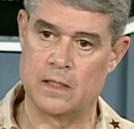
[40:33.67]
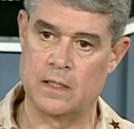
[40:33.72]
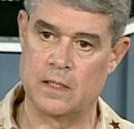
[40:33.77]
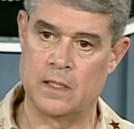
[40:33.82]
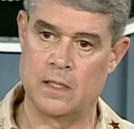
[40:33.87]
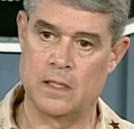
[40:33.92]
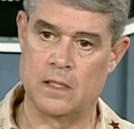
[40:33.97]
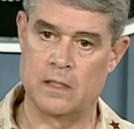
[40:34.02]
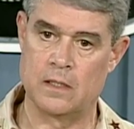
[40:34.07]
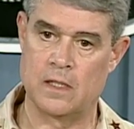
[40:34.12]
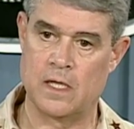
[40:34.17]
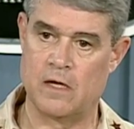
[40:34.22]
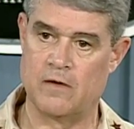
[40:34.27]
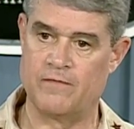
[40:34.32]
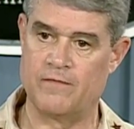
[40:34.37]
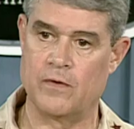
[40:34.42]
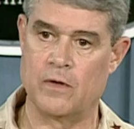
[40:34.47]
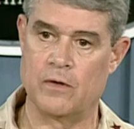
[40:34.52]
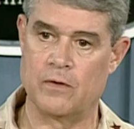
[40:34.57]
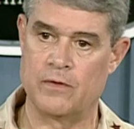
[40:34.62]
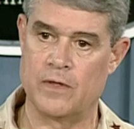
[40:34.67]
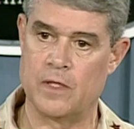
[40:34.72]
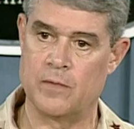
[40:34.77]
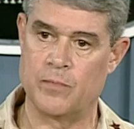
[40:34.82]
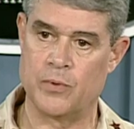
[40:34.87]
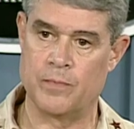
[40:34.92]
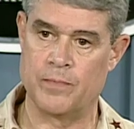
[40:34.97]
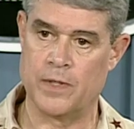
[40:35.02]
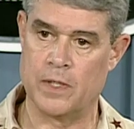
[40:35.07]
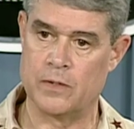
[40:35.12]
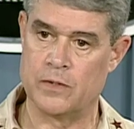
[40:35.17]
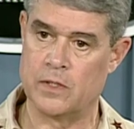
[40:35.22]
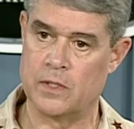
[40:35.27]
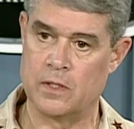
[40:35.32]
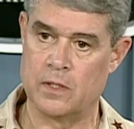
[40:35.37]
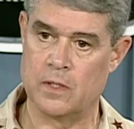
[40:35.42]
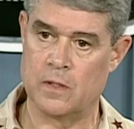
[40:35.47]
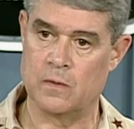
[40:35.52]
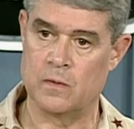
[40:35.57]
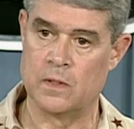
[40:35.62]
and how far are they prepared to
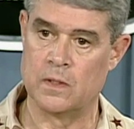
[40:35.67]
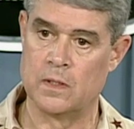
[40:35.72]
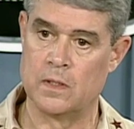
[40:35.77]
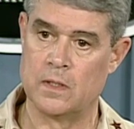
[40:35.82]
go?